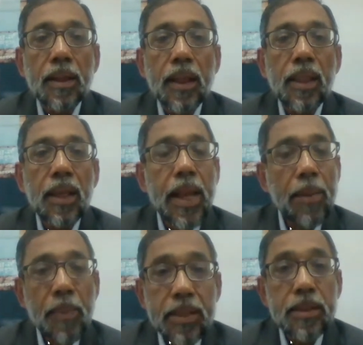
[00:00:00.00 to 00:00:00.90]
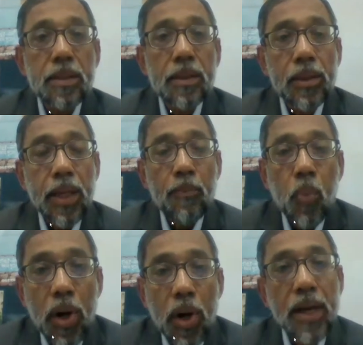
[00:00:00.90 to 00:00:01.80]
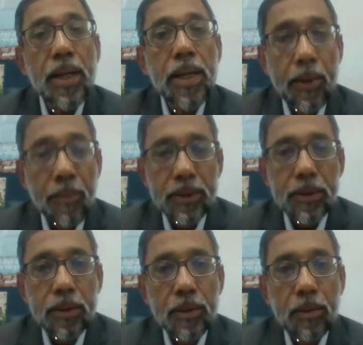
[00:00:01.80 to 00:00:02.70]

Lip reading: then the damage, temporary damage